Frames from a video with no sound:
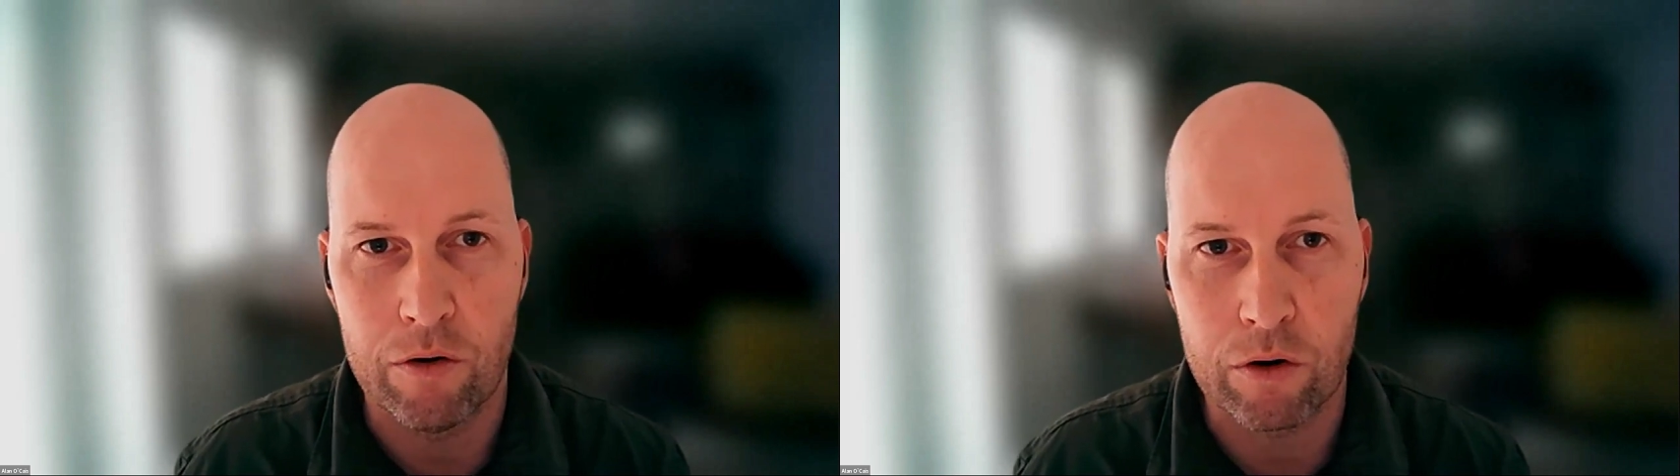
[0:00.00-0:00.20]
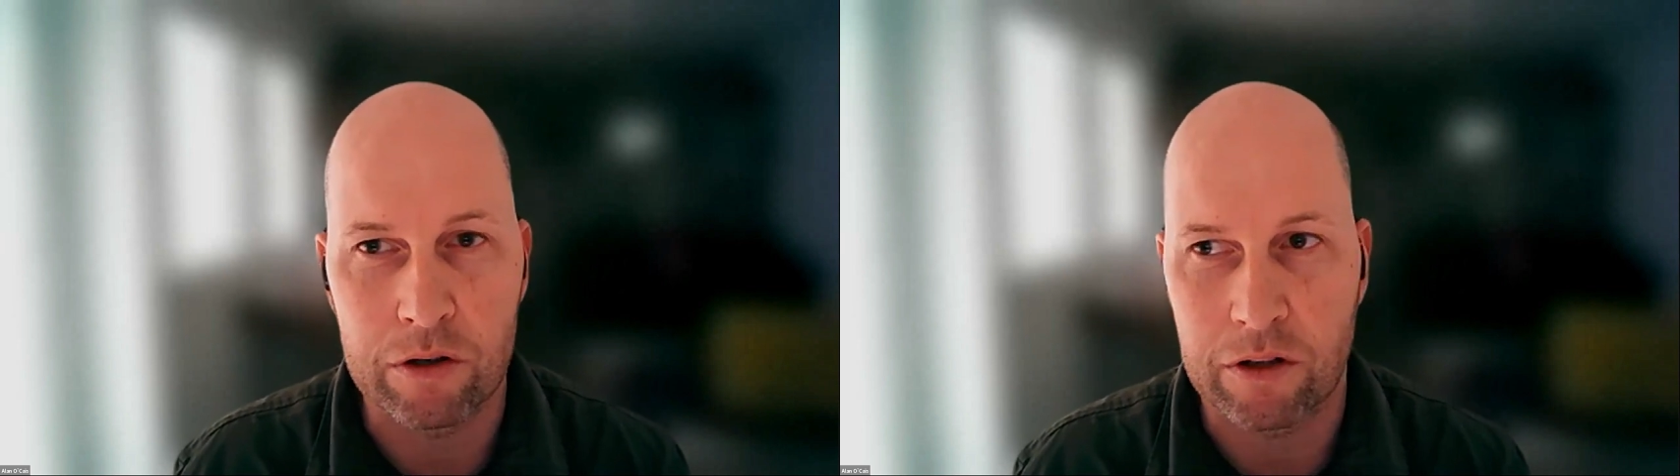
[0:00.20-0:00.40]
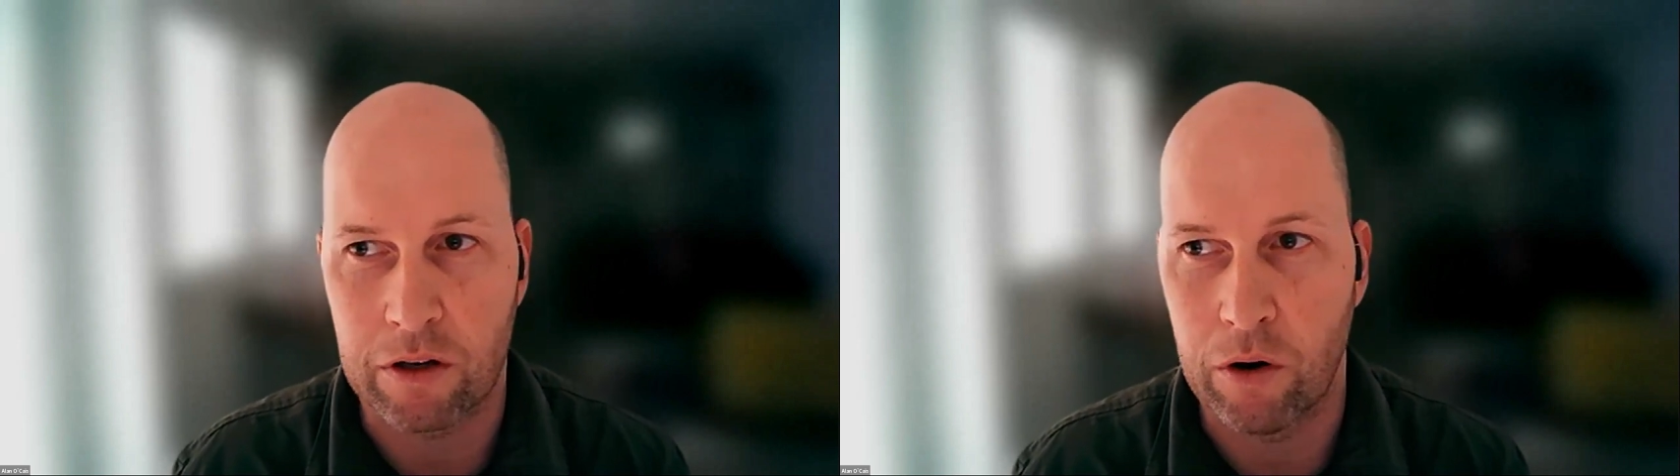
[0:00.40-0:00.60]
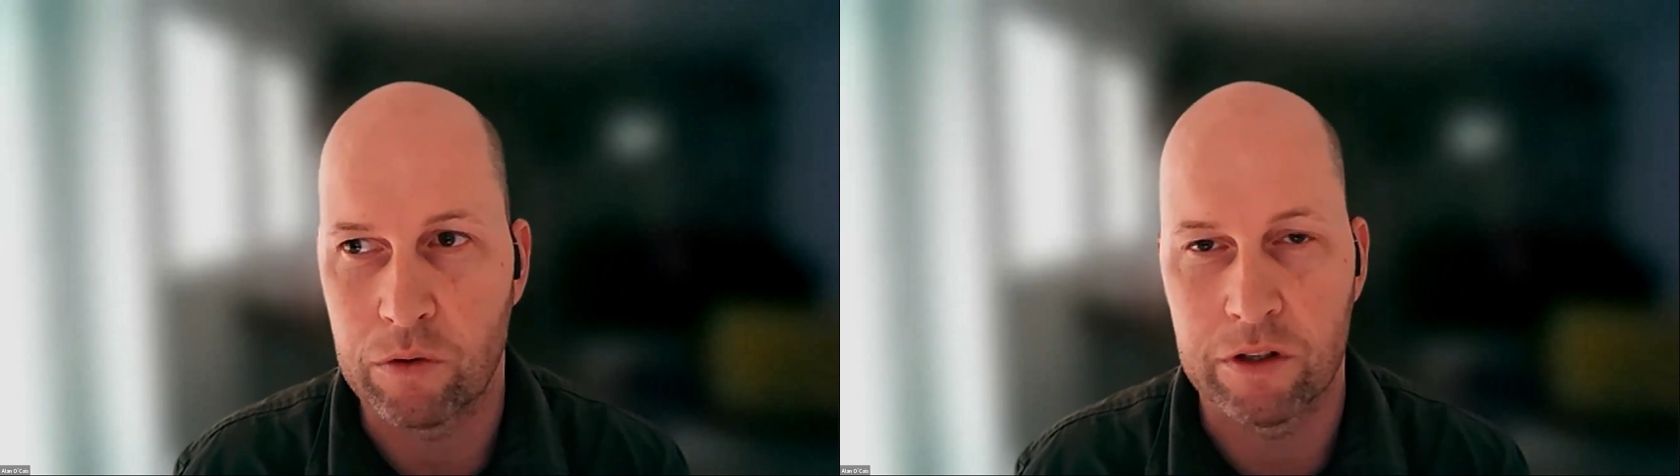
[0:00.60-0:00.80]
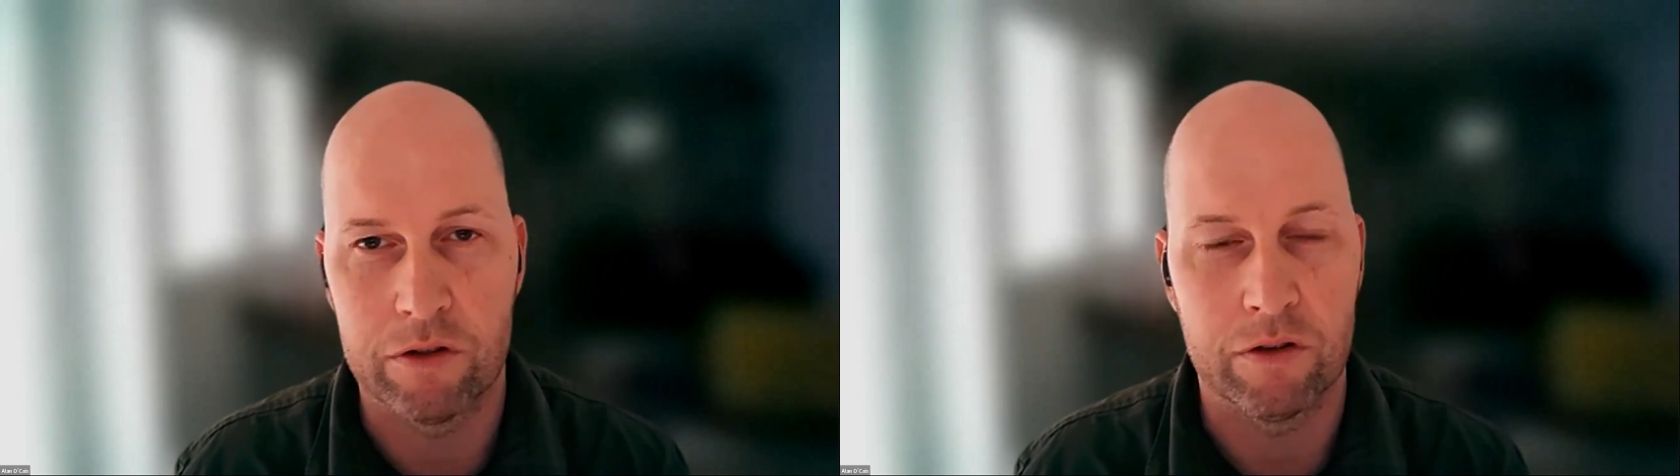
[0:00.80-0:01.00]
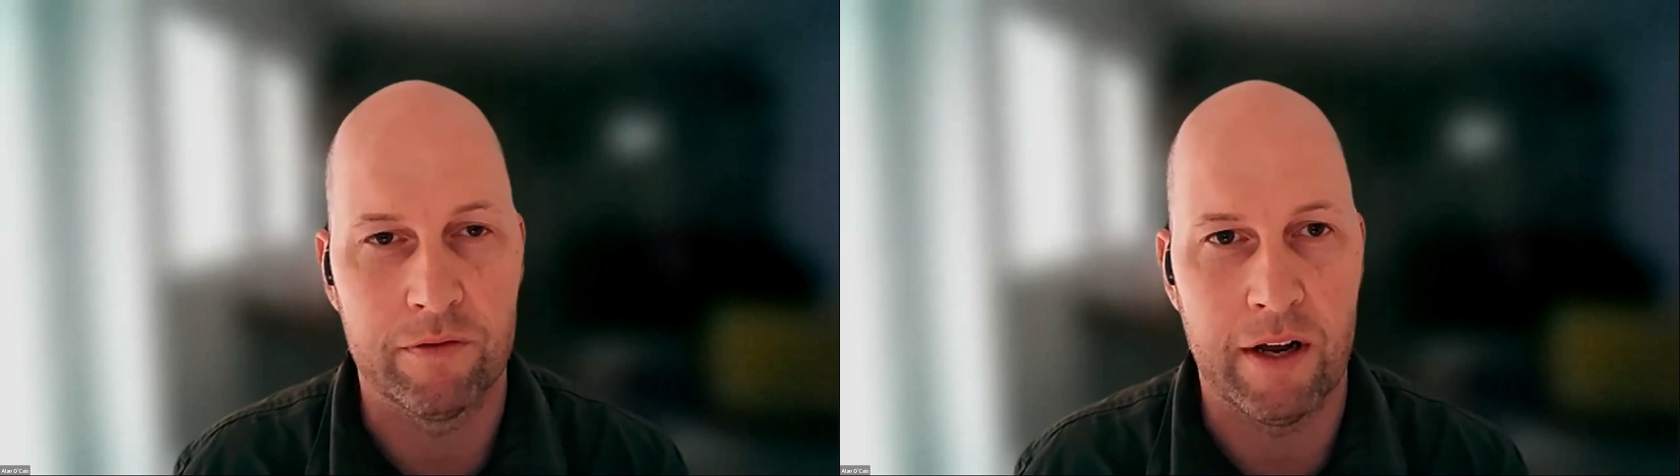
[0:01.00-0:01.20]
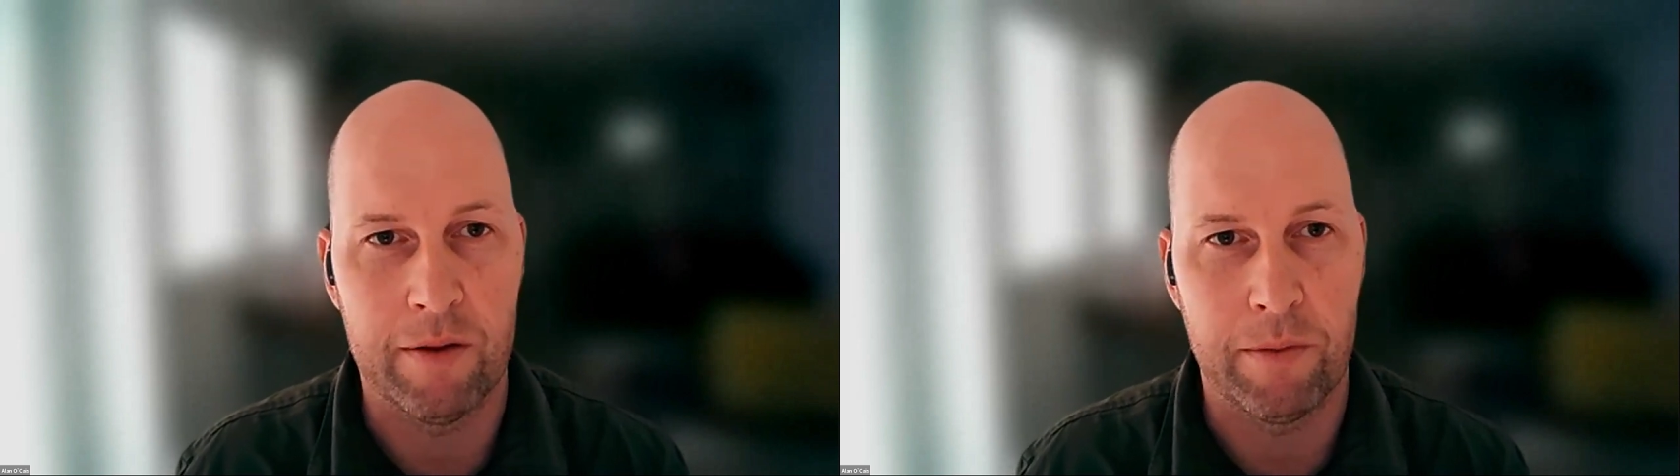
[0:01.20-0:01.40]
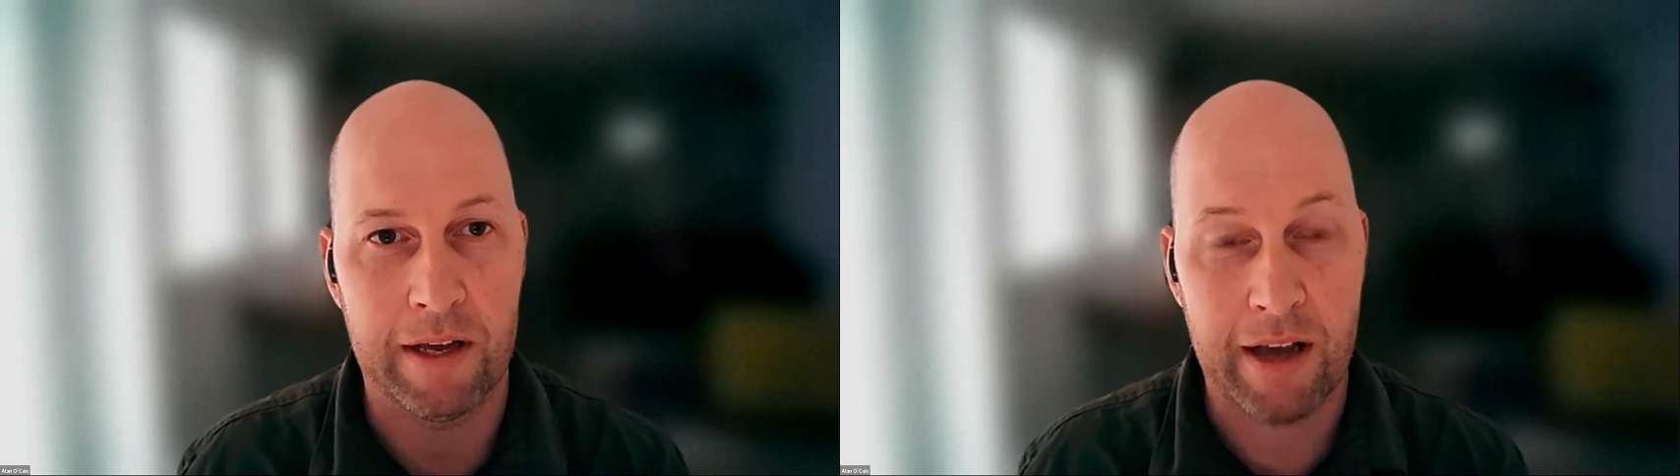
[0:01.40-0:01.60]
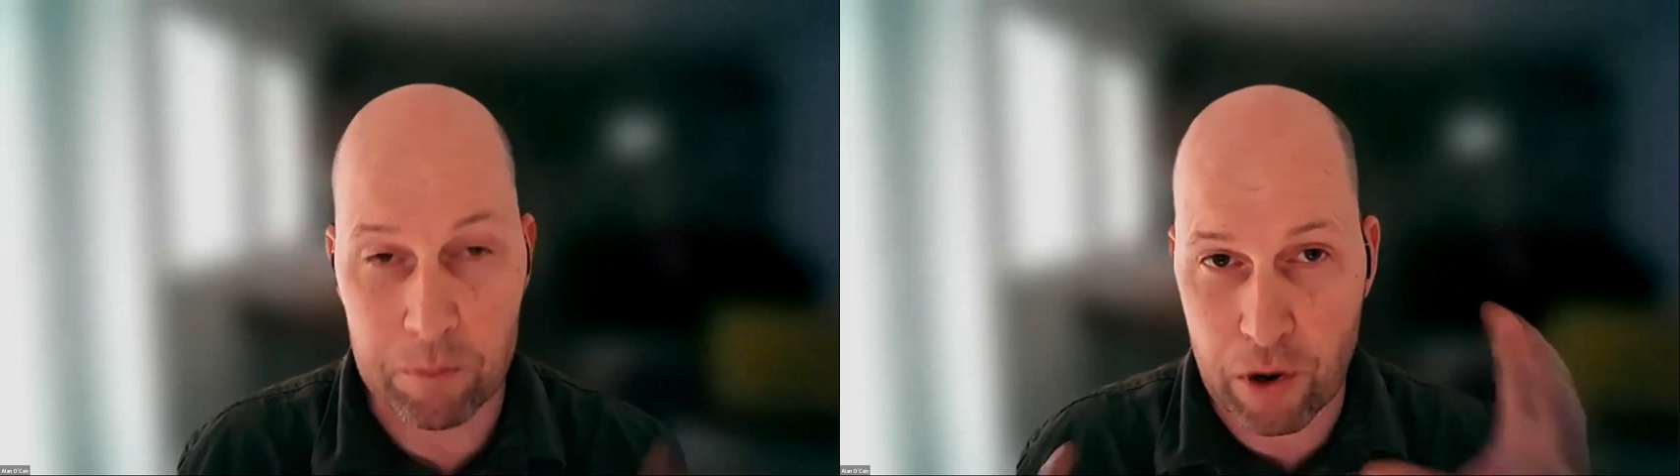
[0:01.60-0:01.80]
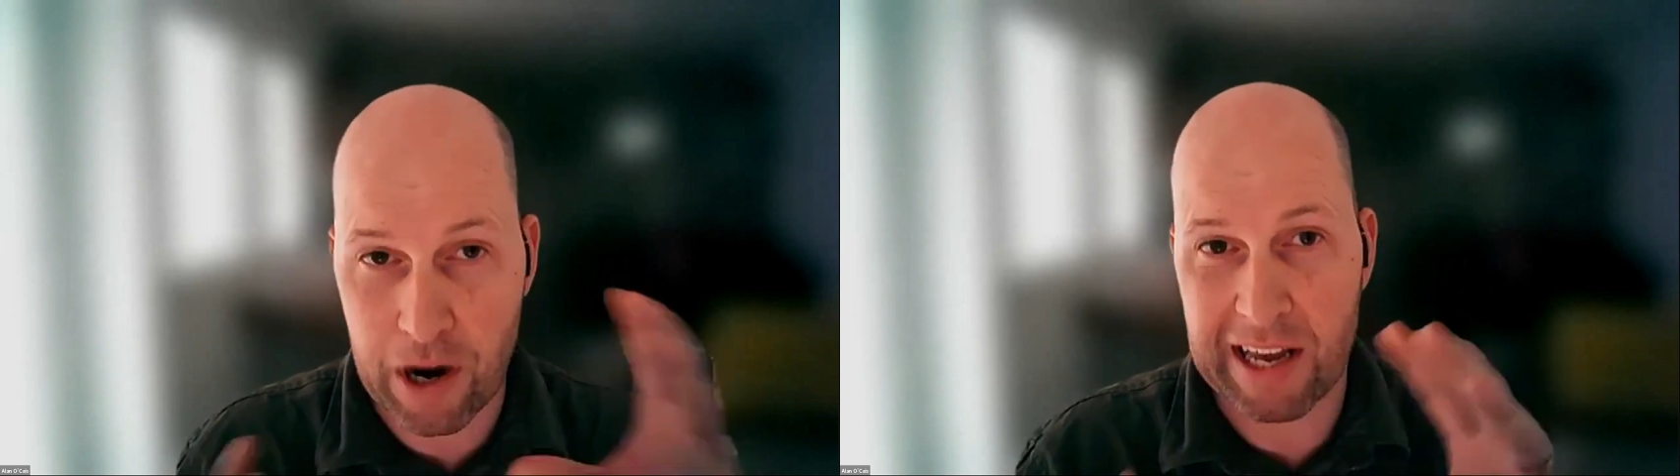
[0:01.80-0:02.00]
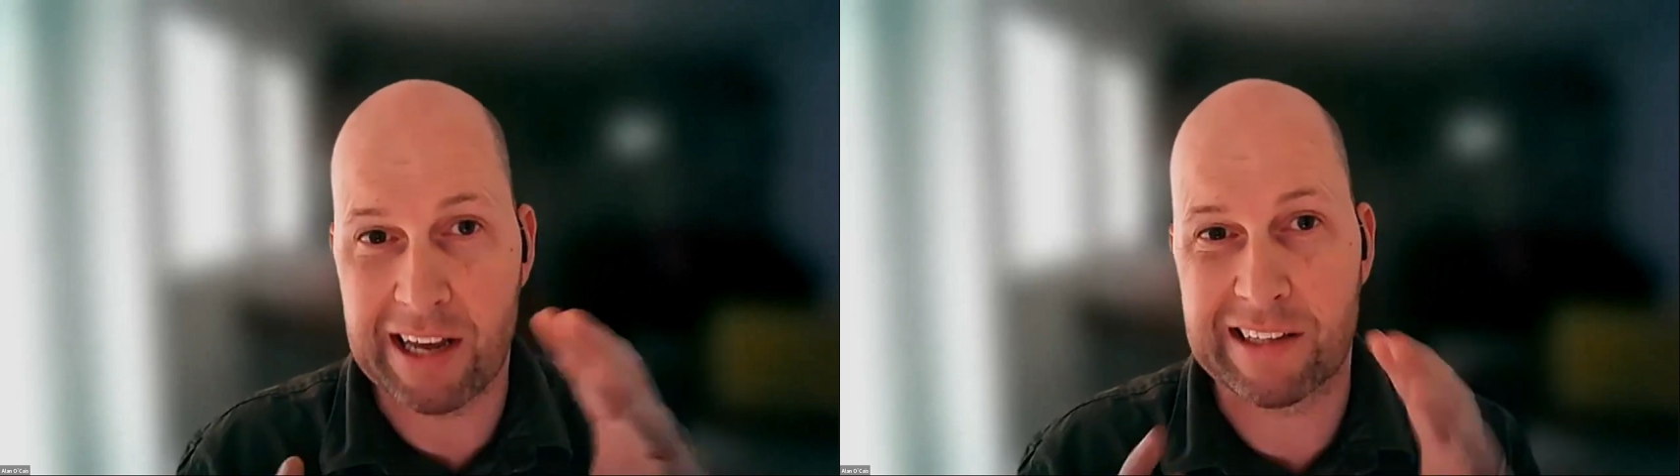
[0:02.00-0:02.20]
look at the code that you're developing and breaking